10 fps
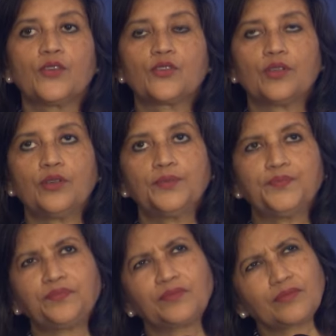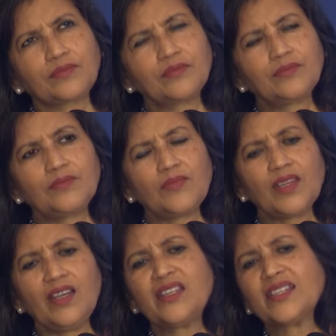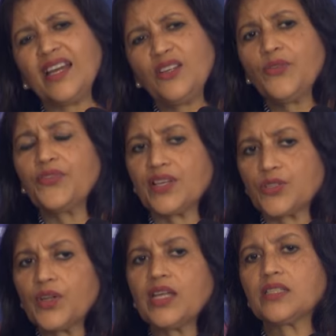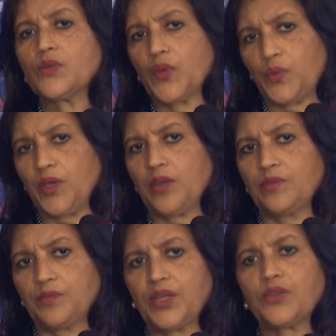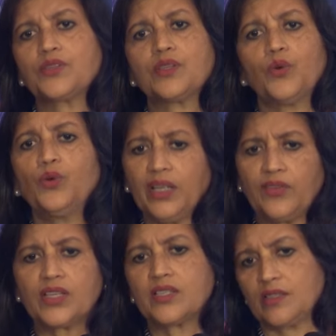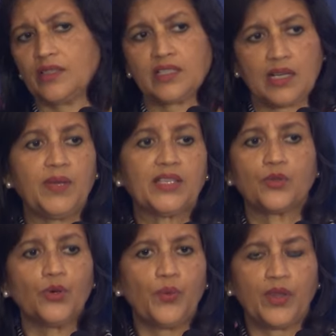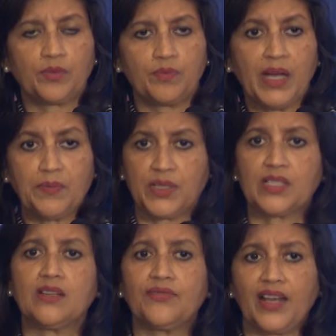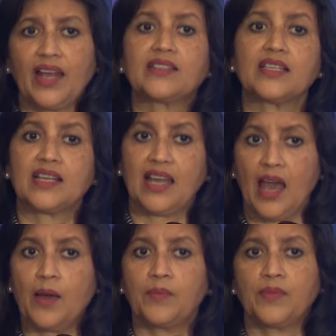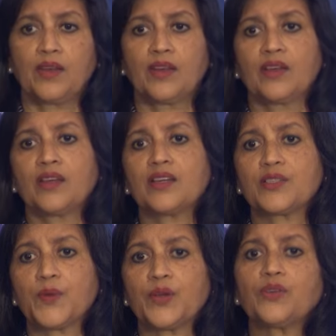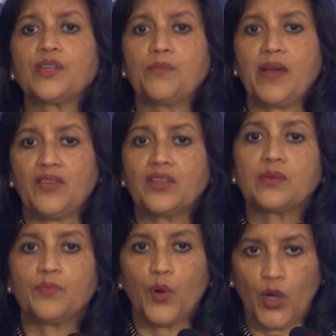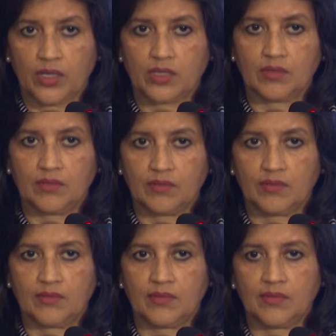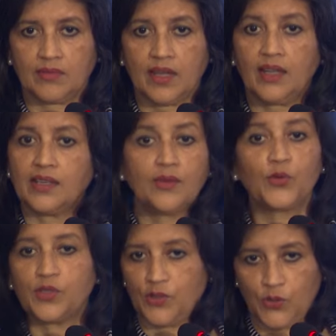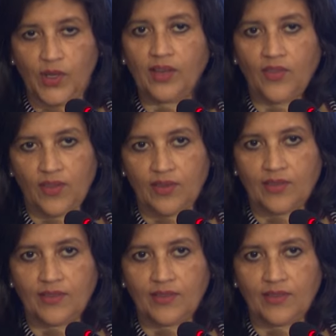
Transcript: So it kind of resonated with me, because the only reason that I'm as good with my personal finance as I am is because I married a poet, and he wouldn't do anything.